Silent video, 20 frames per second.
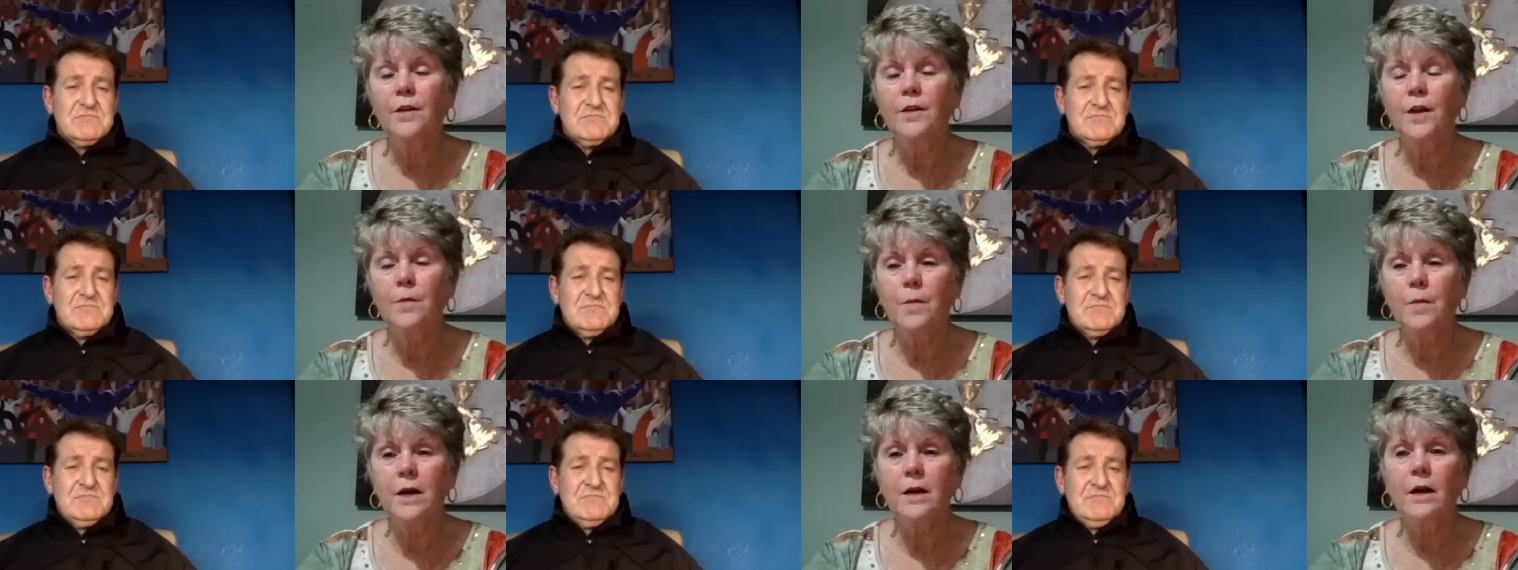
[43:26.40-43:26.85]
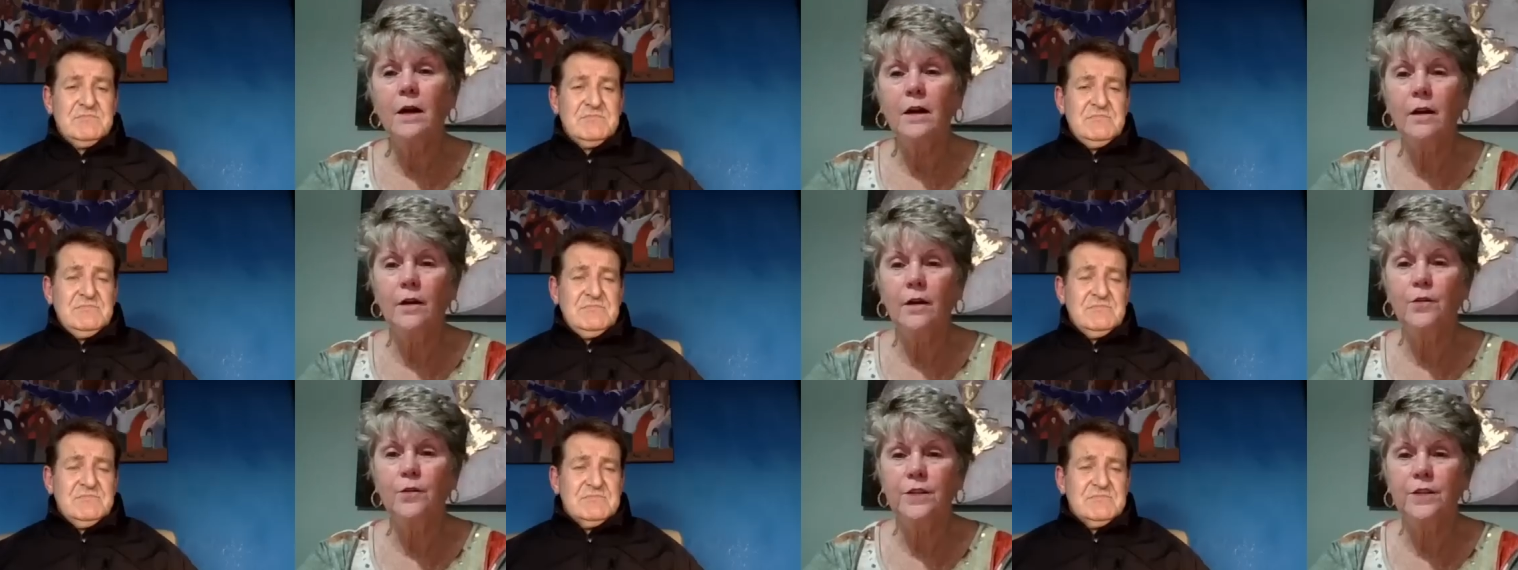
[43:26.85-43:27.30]
Speaker 1: they may
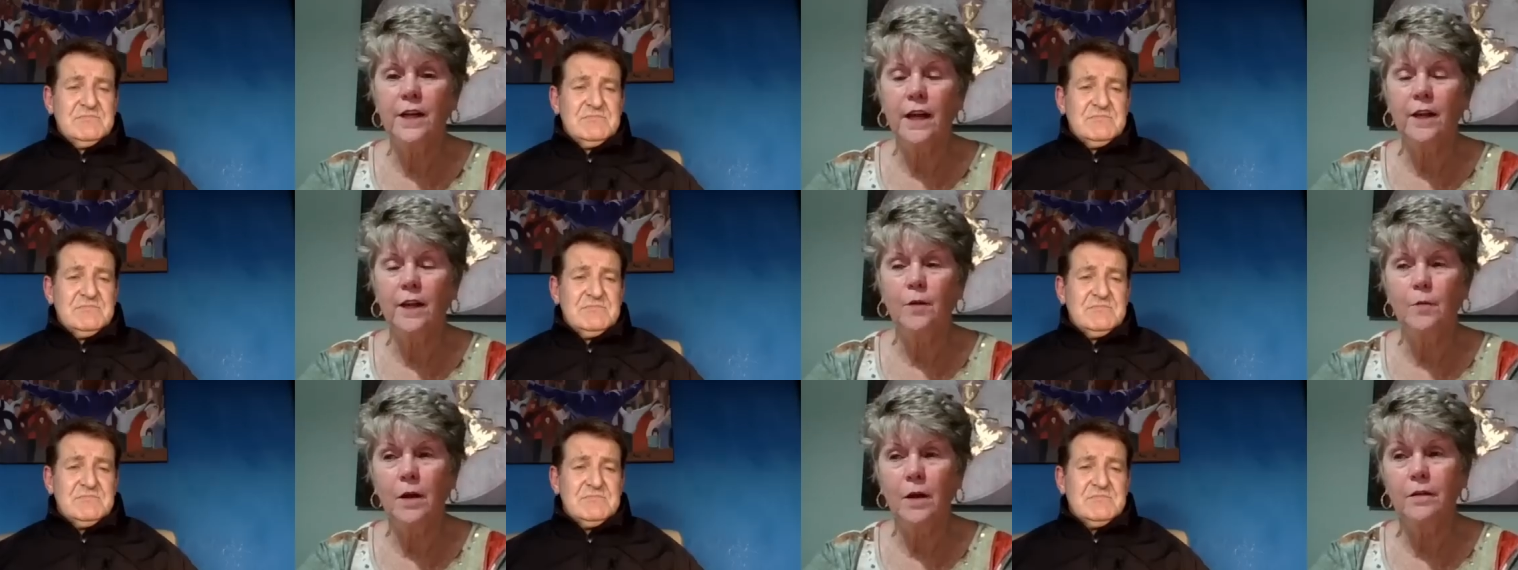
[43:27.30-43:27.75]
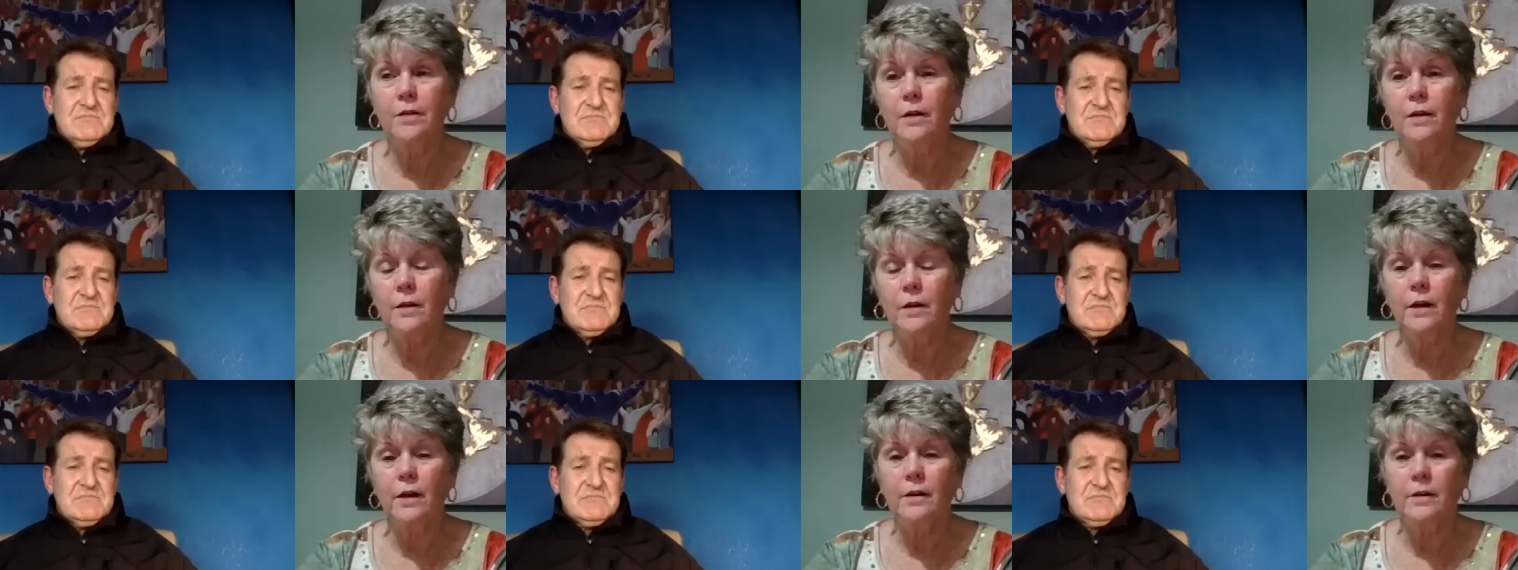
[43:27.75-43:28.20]
not understand they may
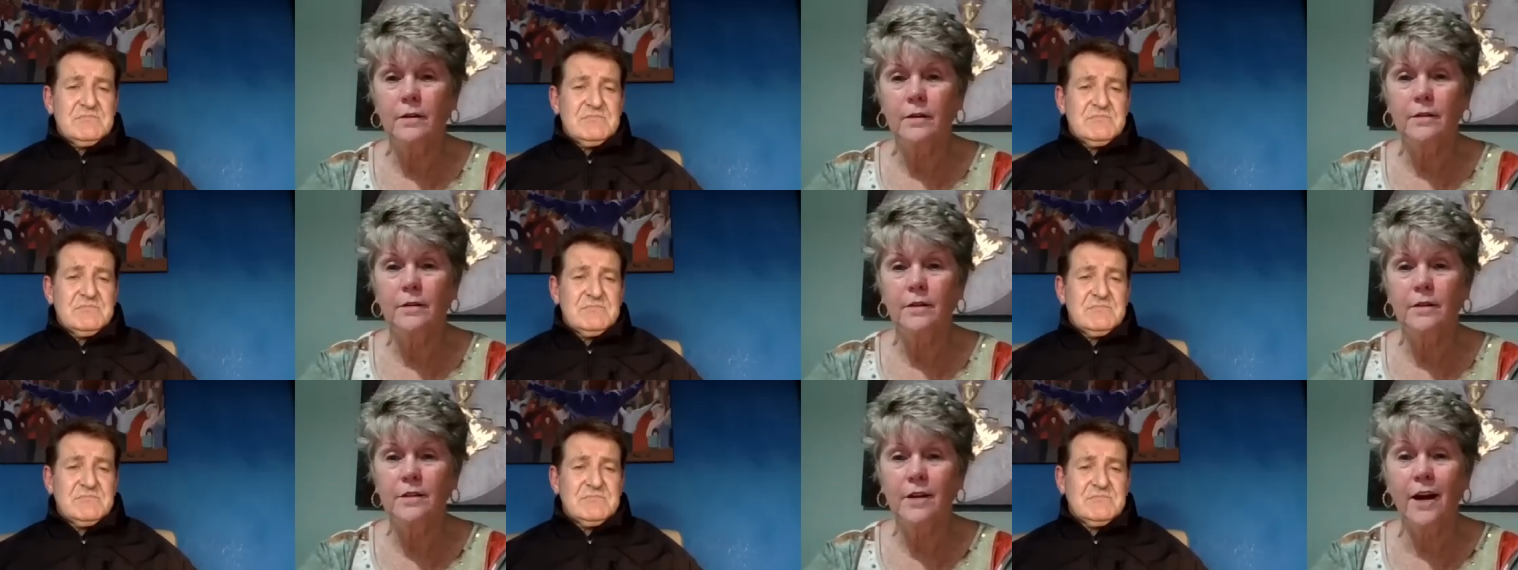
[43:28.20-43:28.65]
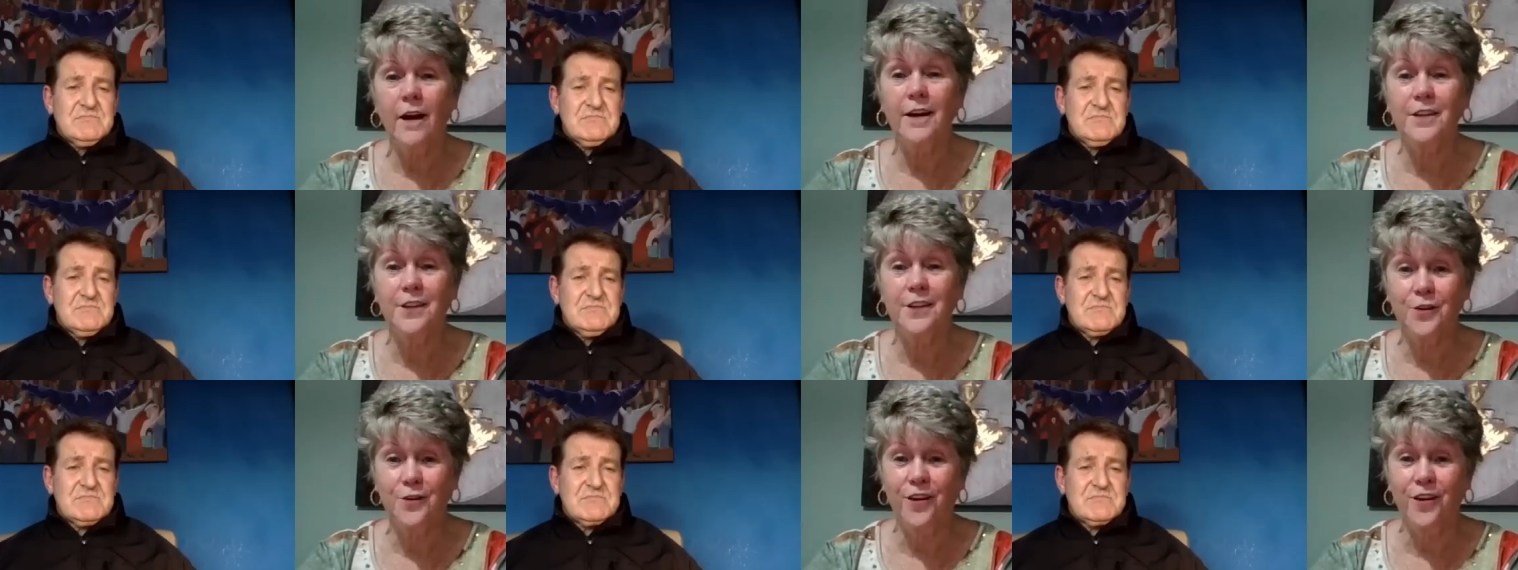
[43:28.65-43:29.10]
think like this guy's